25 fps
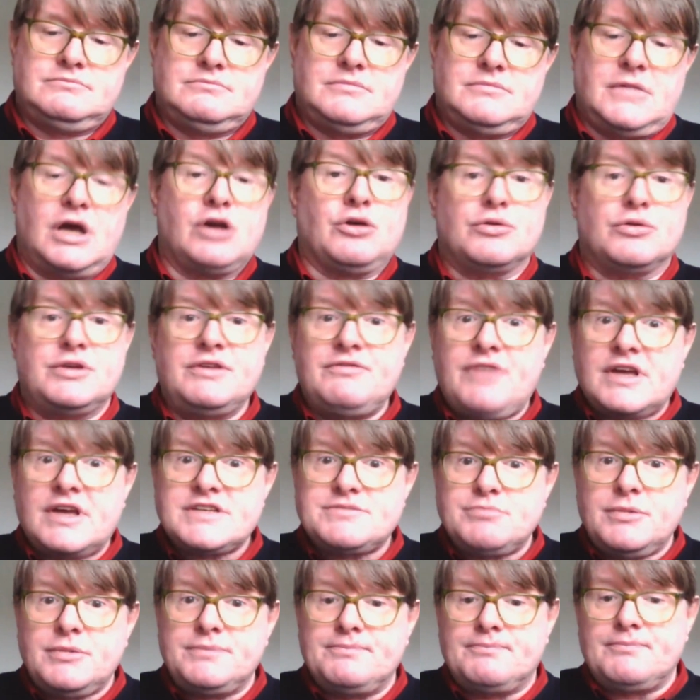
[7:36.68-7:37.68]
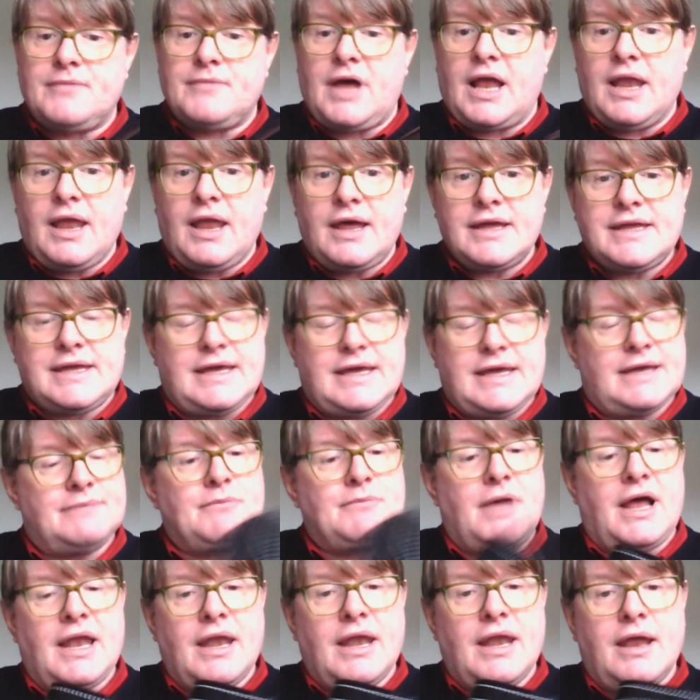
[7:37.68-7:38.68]
a good investment. I like
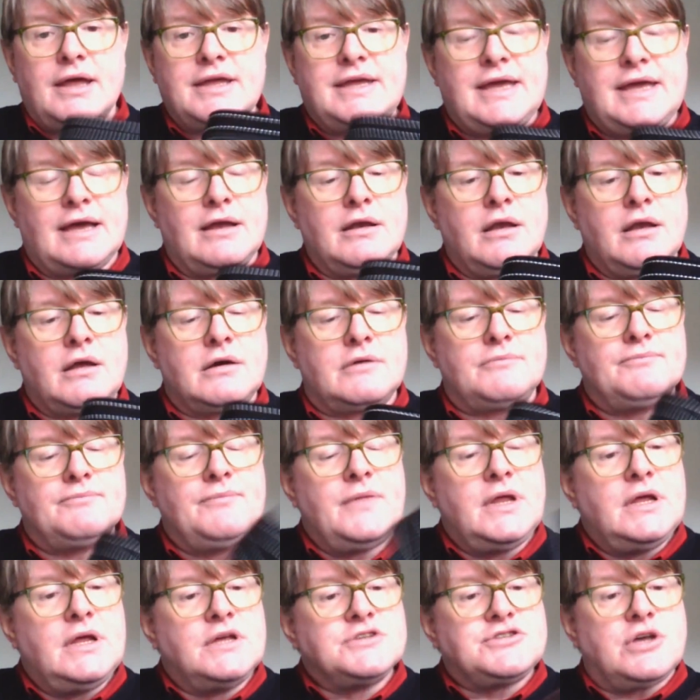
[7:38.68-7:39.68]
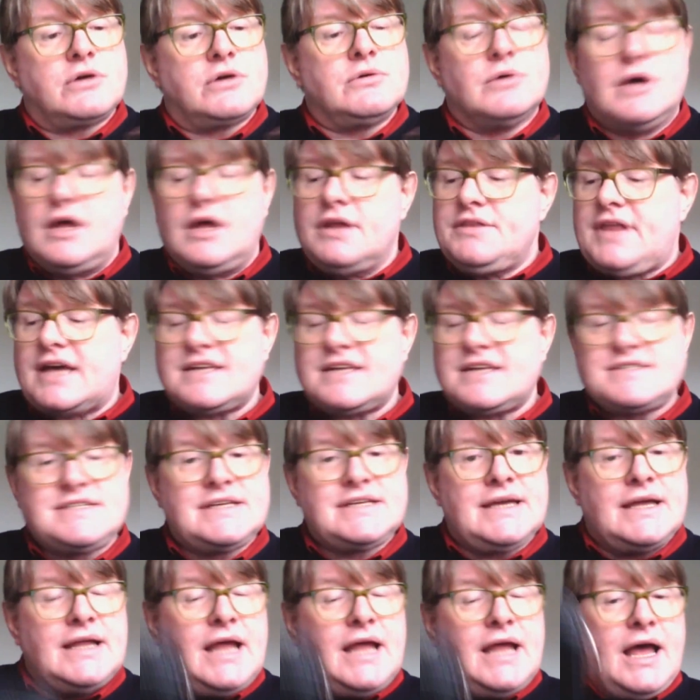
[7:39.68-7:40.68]
it. I like it a lot. So that's
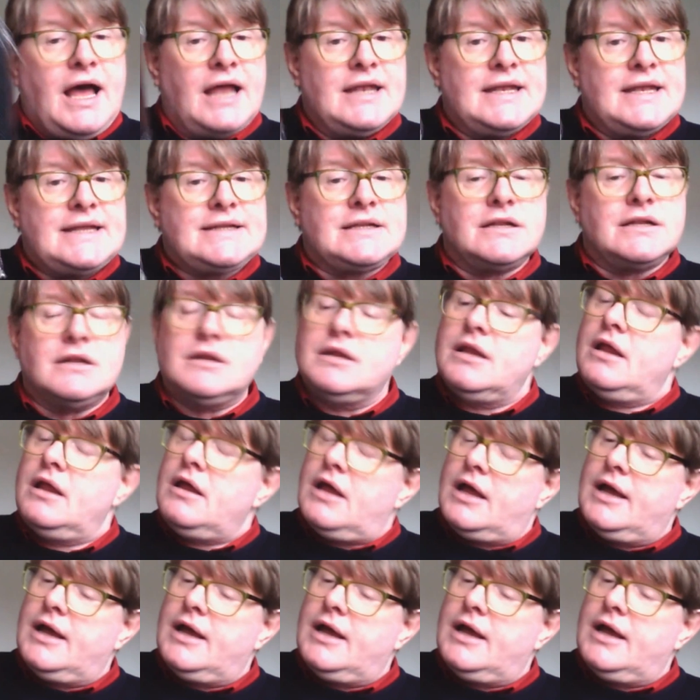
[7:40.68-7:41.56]
it. A little